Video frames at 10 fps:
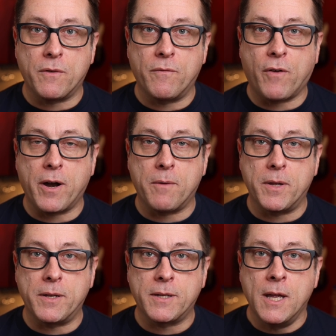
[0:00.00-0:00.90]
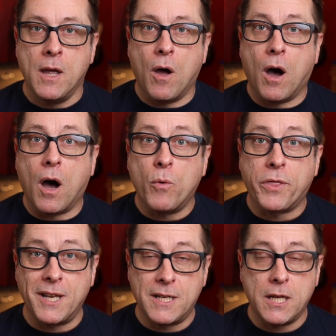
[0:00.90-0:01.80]
your environment with
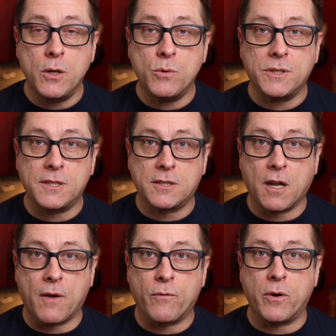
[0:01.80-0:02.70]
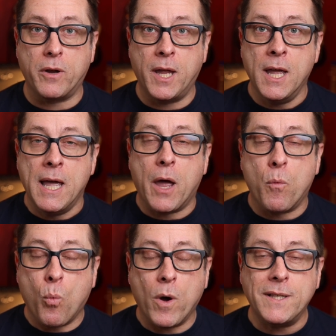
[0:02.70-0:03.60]
continuous discovery
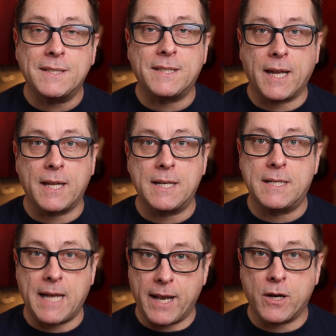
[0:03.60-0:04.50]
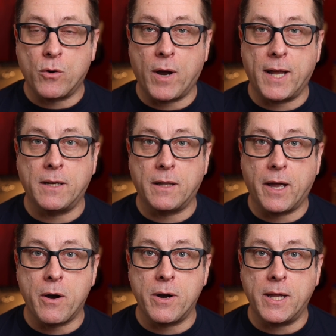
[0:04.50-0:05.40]
and 1-second data
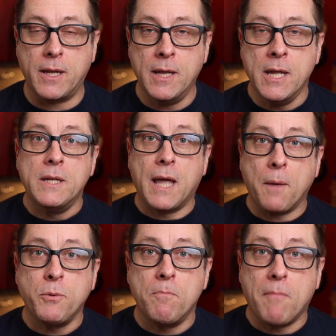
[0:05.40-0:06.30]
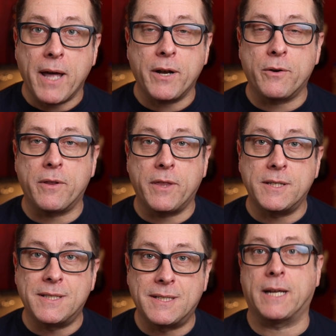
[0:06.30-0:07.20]
granularity to help you monitor
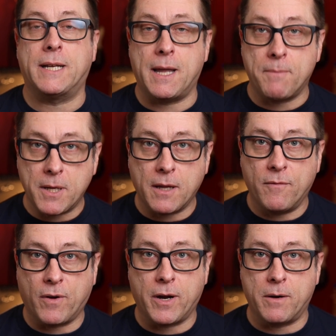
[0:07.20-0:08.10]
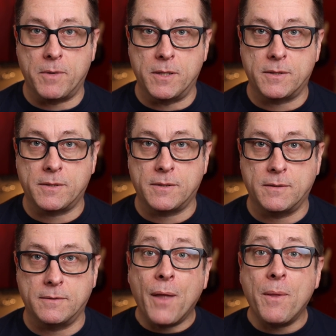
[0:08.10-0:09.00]
these dynamic environments.
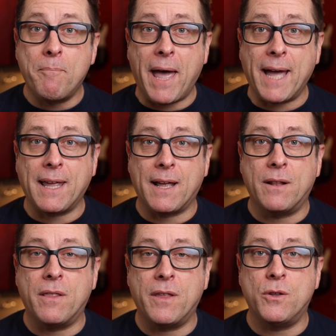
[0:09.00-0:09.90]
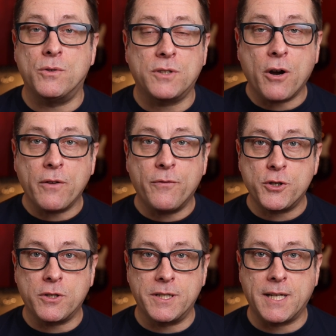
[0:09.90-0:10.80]
On the back end, they use
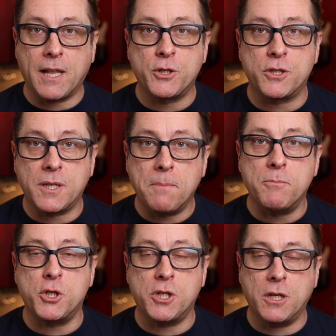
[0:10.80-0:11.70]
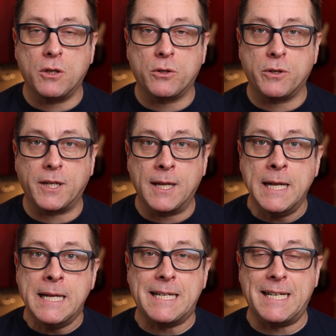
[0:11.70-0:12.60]
artificial intelligence and machine learning
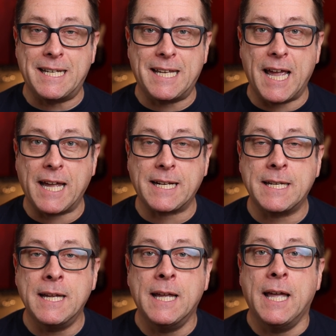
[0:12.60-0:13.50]
to detect